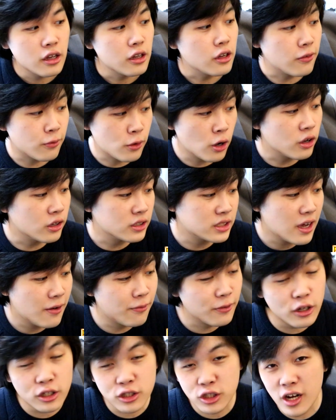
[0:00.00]
you've got
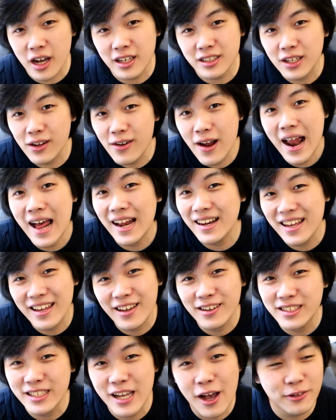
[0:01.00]
yourself a good chance of landing
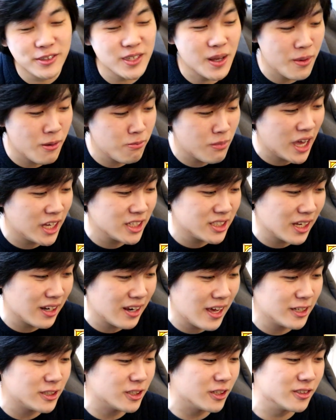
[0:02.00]
yourself some amazing
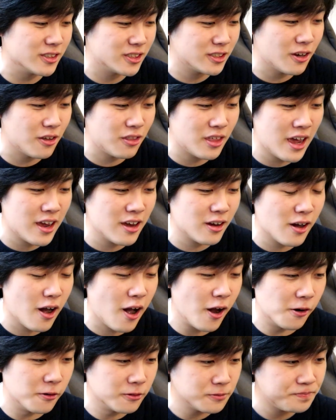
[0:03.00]
legends. So there you
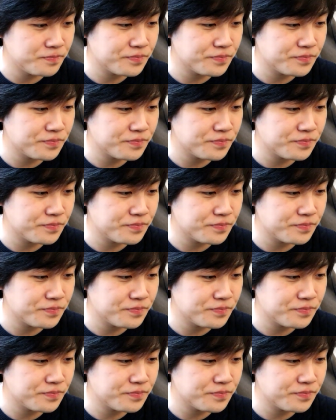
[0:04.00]
go.